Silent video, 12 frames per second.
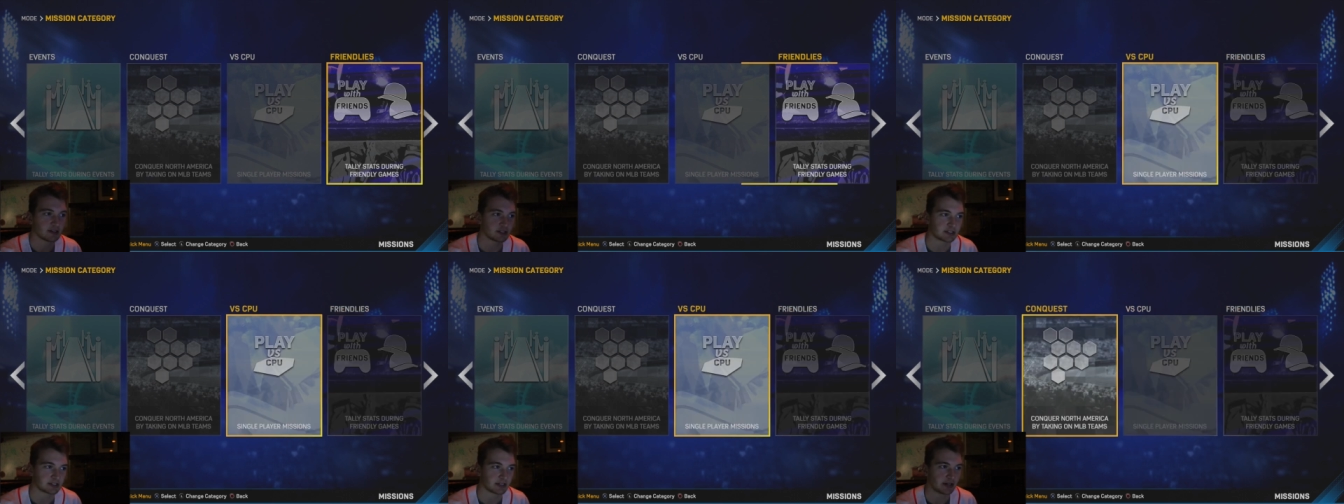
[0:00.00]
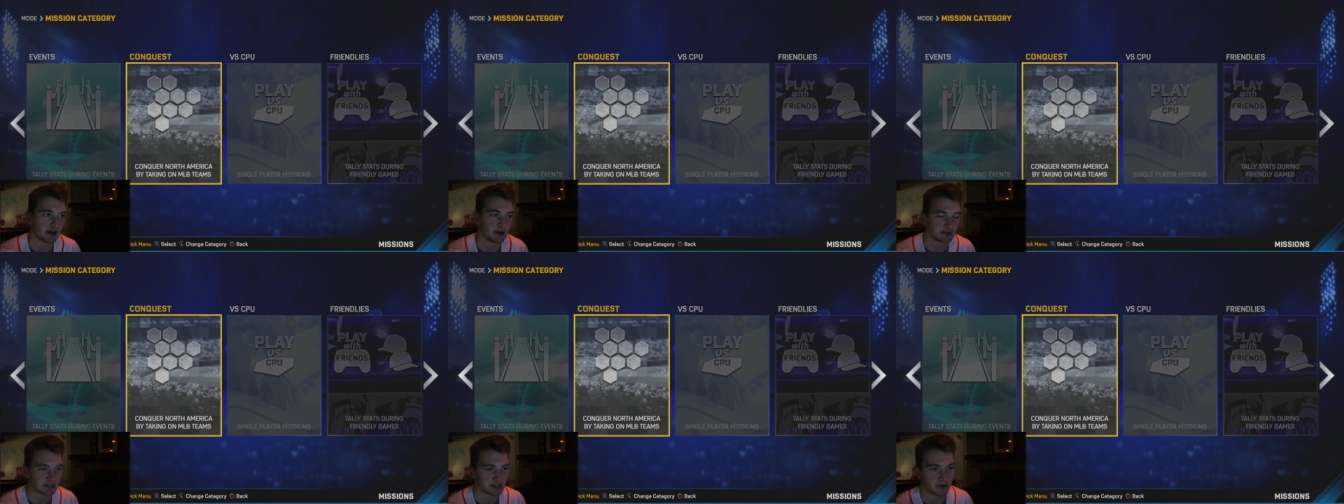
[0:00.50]
just so you
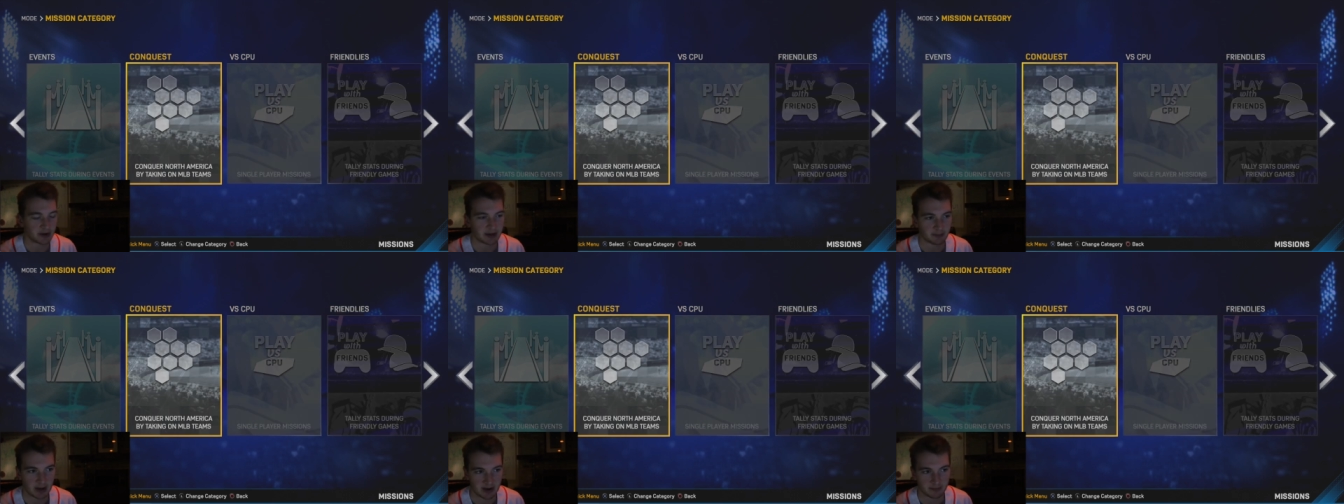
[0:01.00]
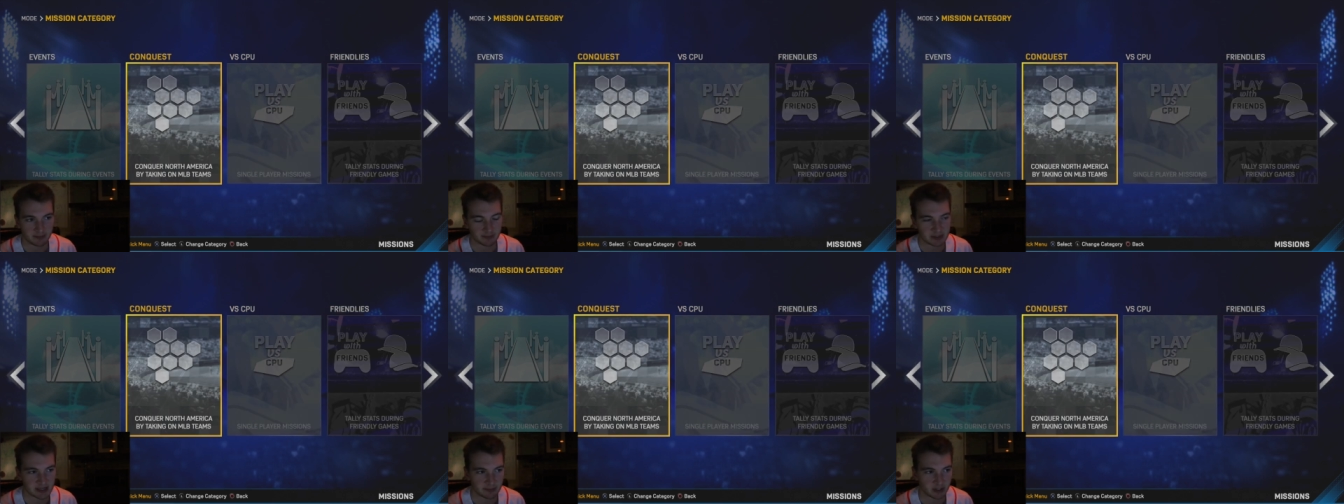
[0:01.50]
know, so it may
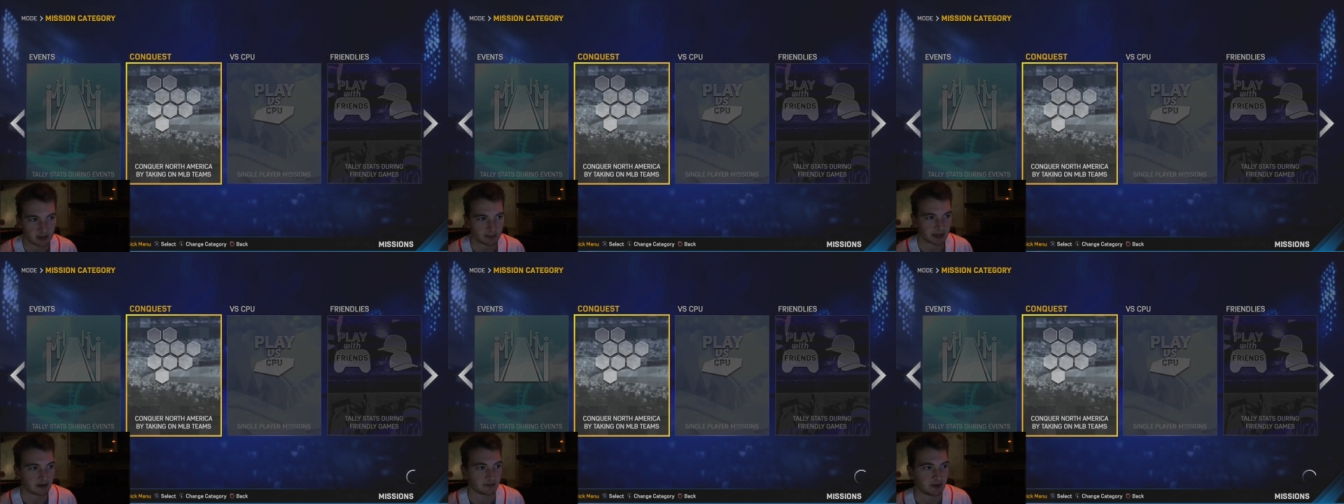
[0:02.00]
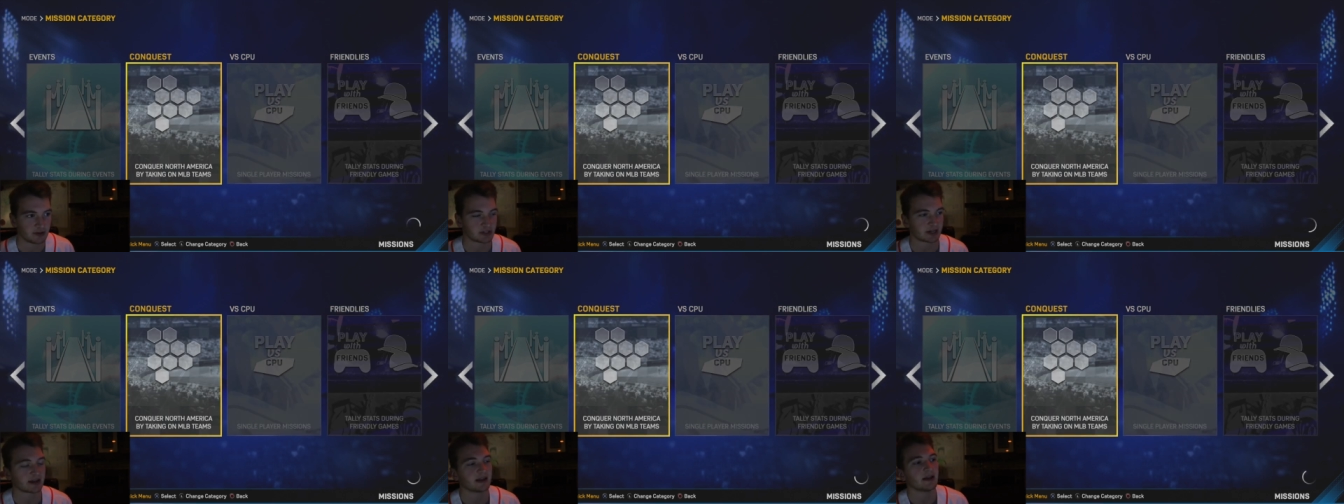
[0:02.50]
seem a little bit
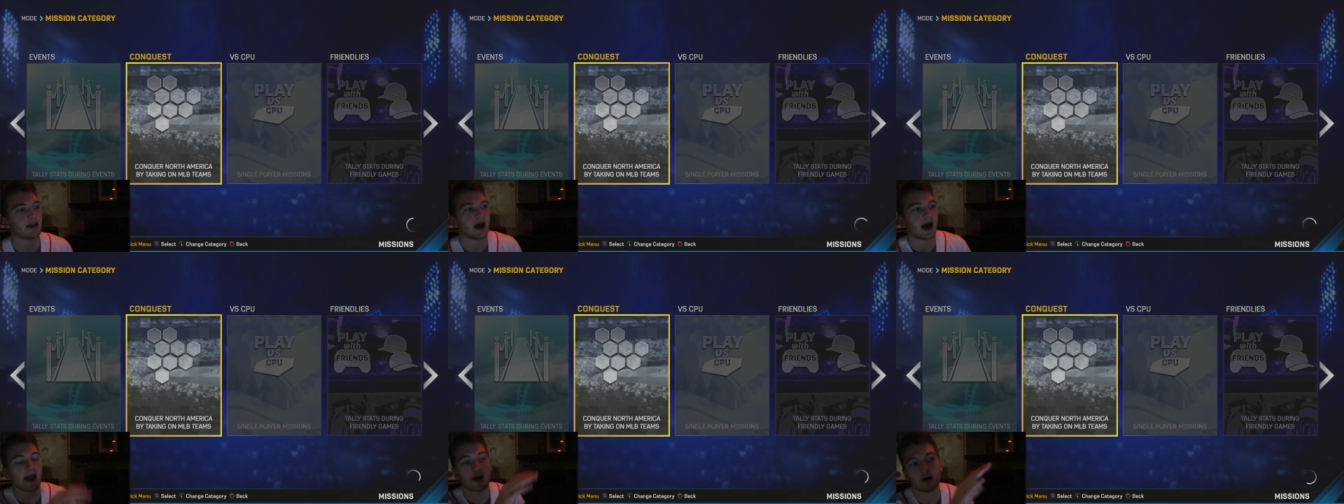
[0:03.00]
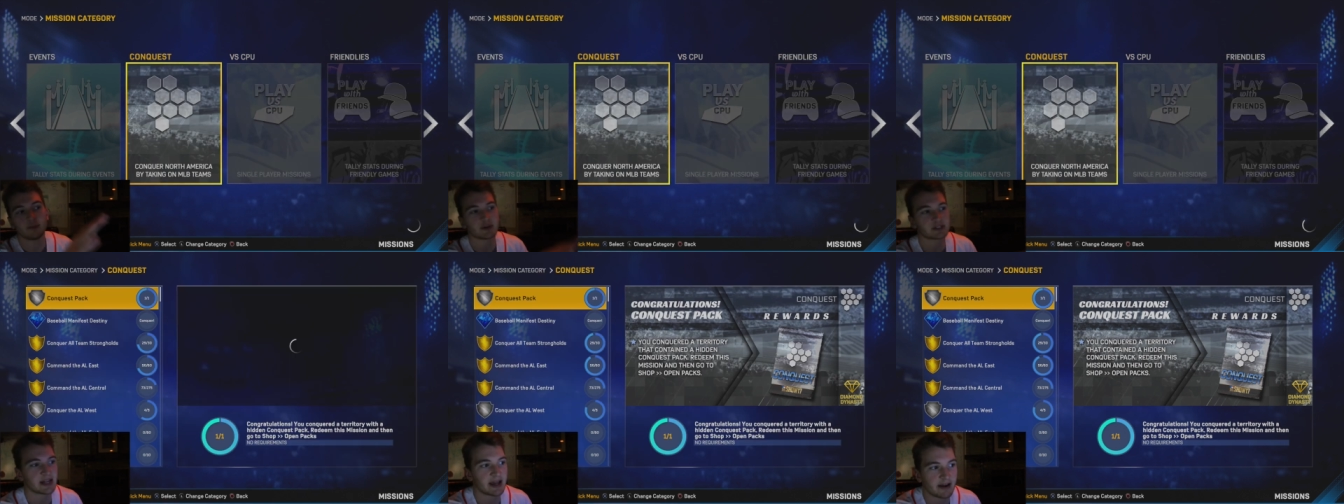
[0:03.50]
confusing. I
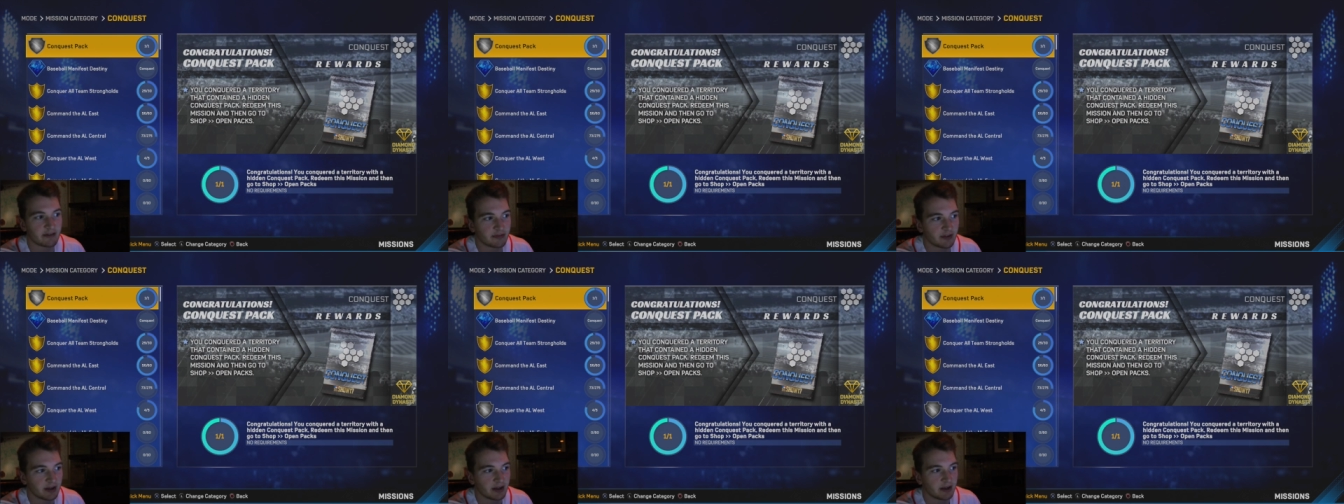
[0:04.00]
almost have,